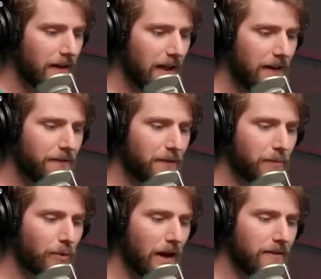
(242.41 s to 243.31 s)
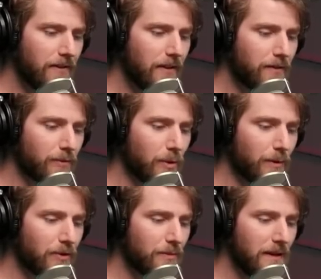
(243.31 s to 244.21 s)
if the price is
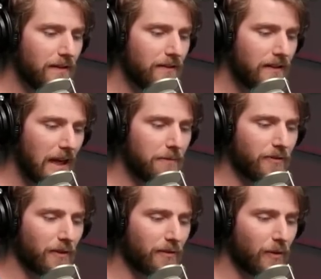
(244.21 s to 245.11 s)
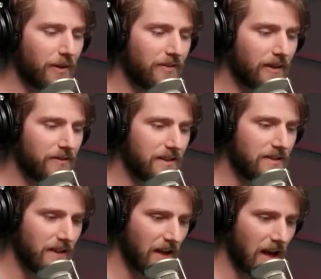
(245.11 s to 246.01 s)
rumored to be the same for the 4070
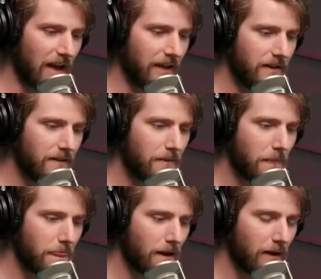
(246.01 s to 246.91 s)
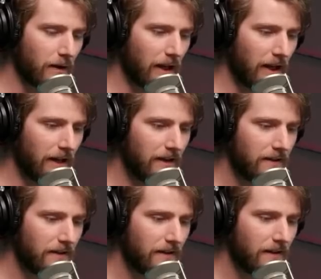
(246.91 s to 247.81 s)
Ti, okay,
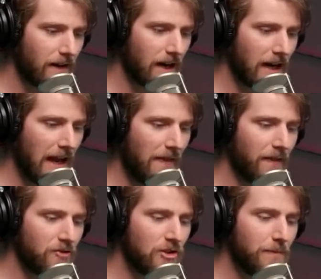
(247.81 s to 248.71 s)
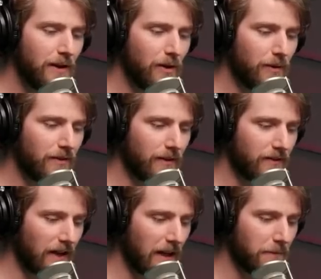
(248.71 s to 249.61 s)
and the GPU is the
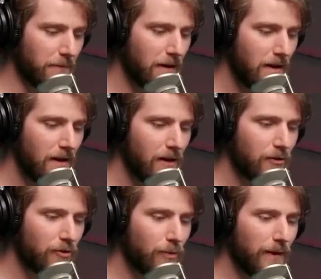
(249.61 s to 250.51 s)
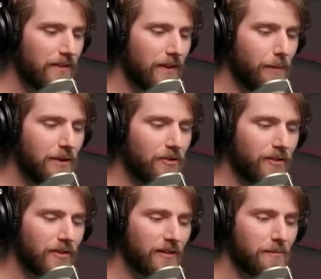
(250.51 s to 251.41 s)
same, should we still be
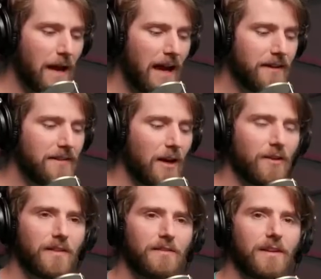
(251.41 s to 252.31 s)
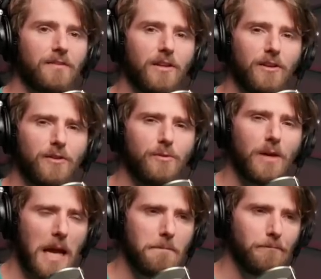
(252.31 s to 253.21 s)
just as mad now that they've given it a new
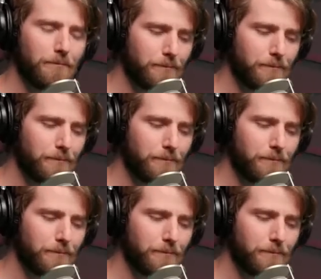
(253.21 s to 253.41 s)
name?